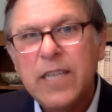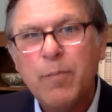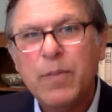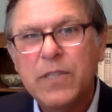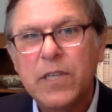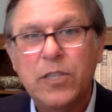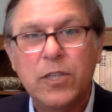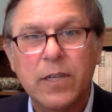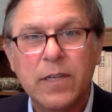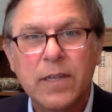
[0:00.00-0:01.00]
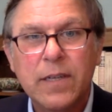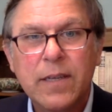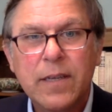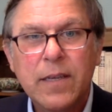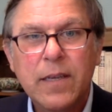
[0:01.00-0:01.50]
deposition,
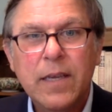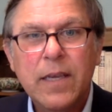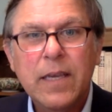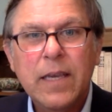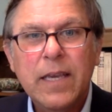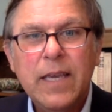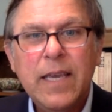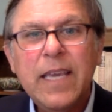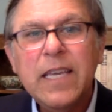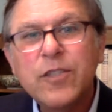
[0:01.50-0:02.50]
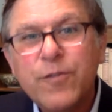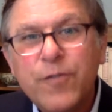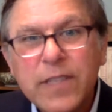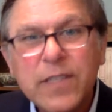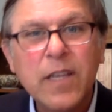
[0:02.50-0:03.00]
he is
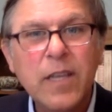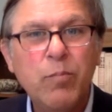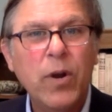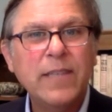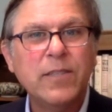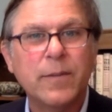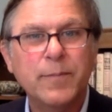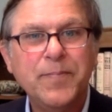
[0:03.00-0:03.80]
physically present.